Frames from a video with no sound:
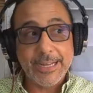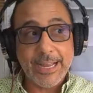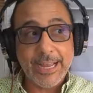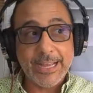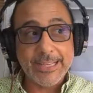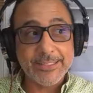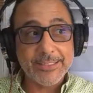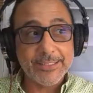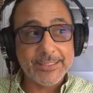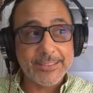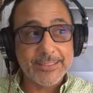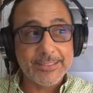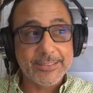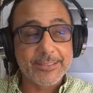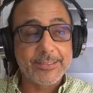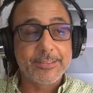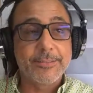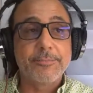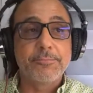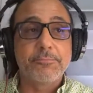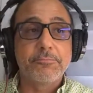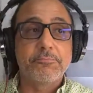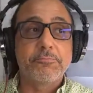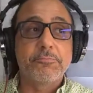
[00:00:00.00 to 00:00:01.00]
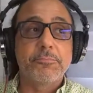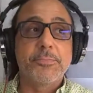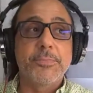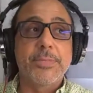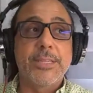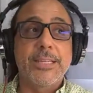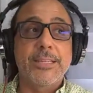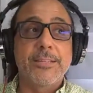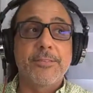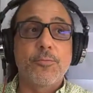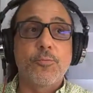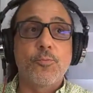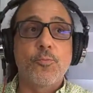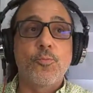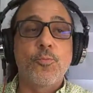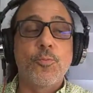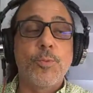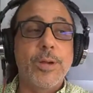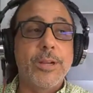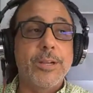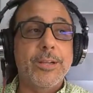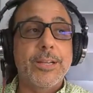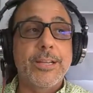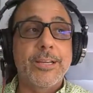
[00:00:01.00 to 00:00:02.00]
As
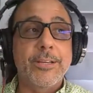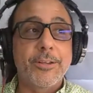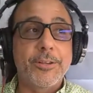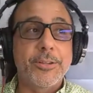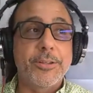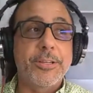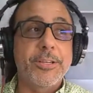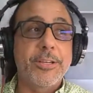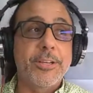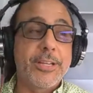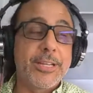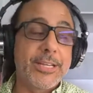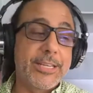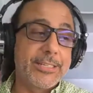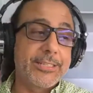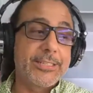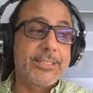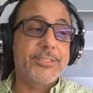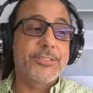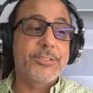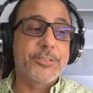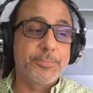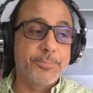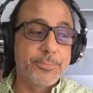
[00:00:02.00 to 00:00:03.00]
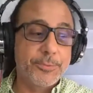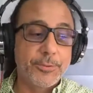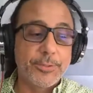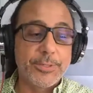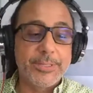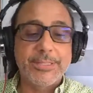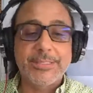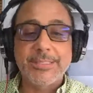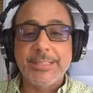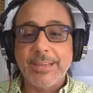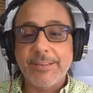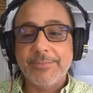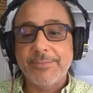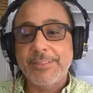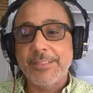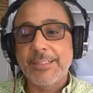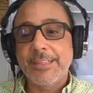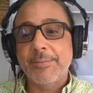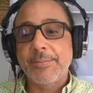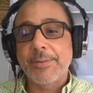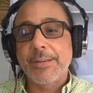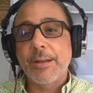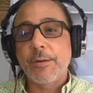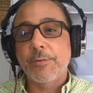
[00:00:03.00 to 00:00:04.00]
one, in addition to doing
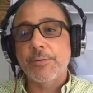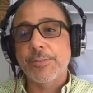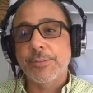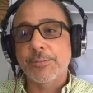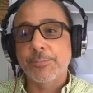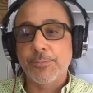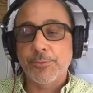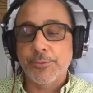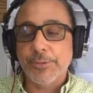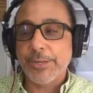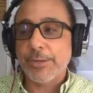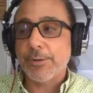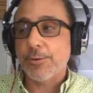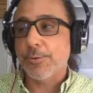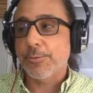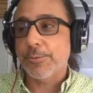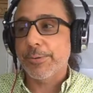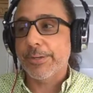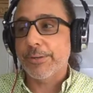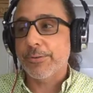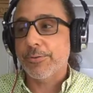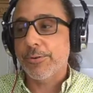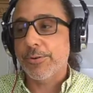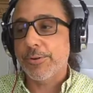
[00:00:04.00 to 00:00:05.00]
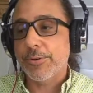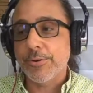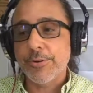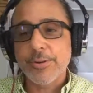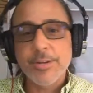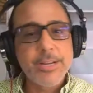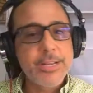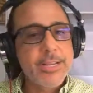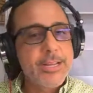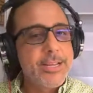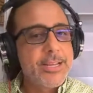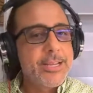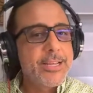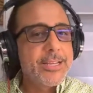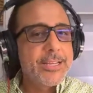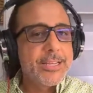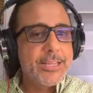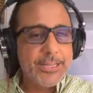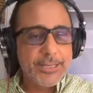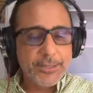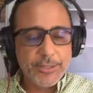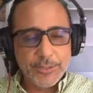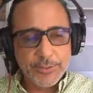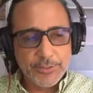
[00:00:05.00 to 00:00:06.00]
safety, I mean, I was a Marine Corps recruiter,
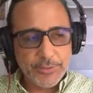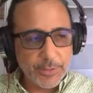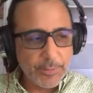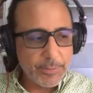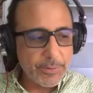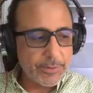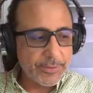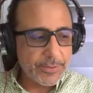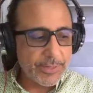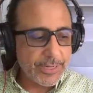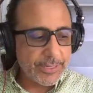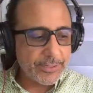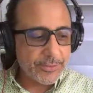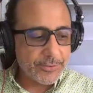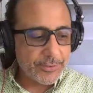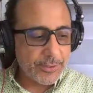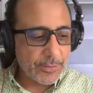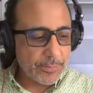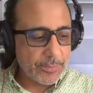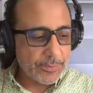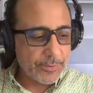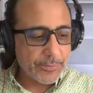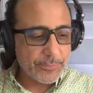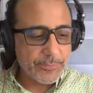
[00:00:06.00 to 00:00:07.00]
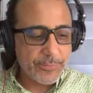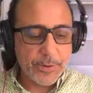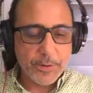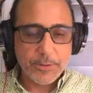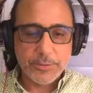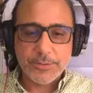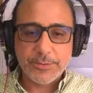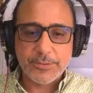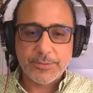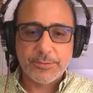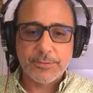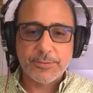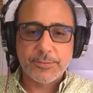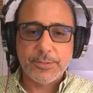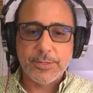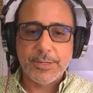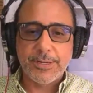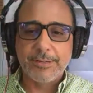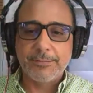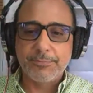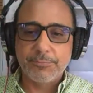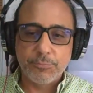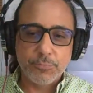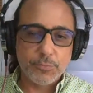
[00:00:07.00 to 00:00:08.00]
and some of you folks,
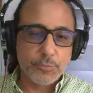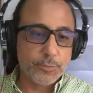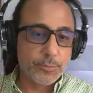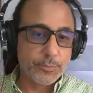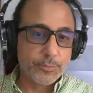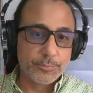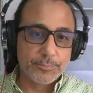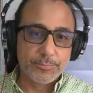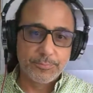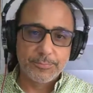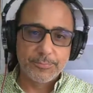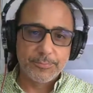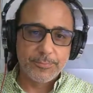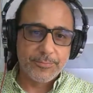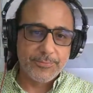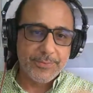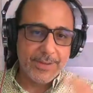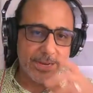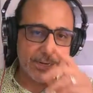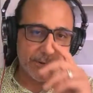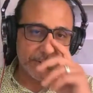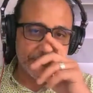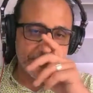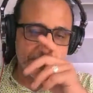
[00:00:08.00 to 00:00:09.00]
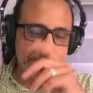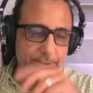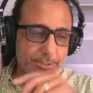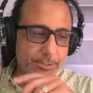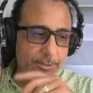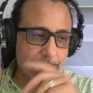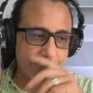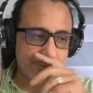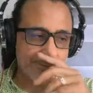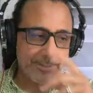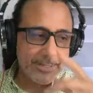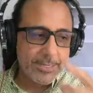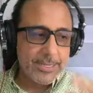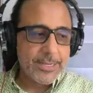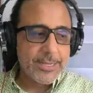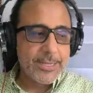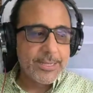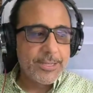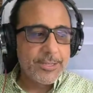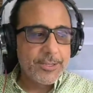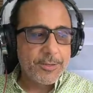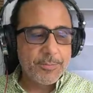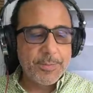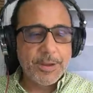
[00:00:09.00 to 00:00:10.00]
who follow the show,
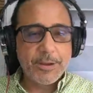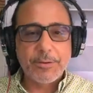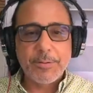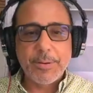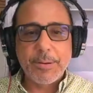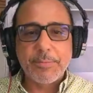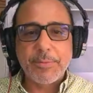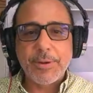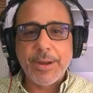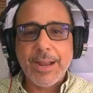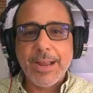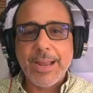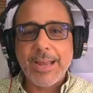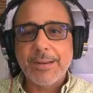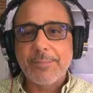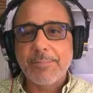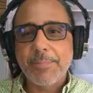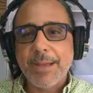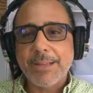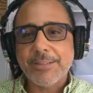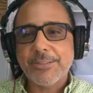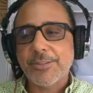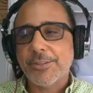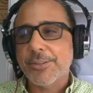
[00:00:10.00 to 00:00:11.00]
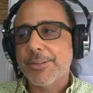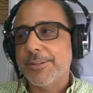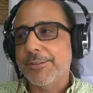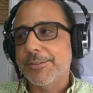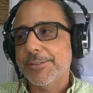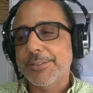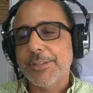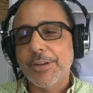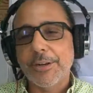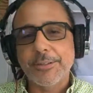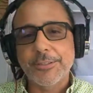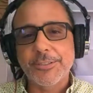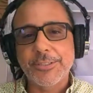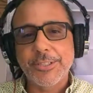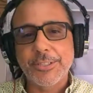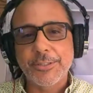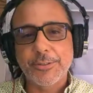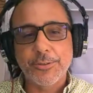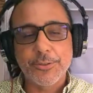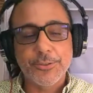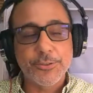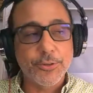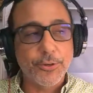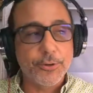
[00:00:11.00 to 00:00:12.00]
you may remember I had Master Gunnery Sergeant
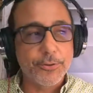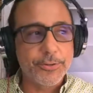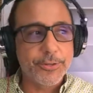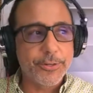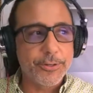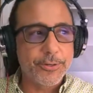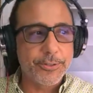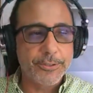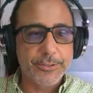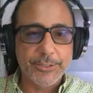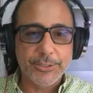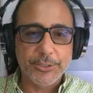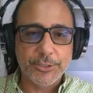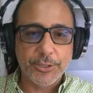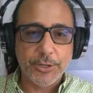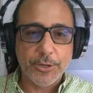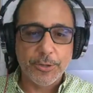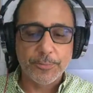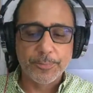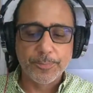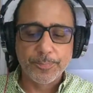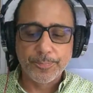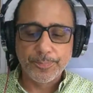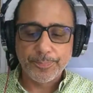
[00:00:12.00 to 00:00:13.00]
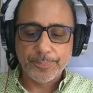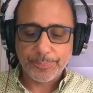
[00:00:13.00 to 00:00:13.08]
Gino Osorio on the show,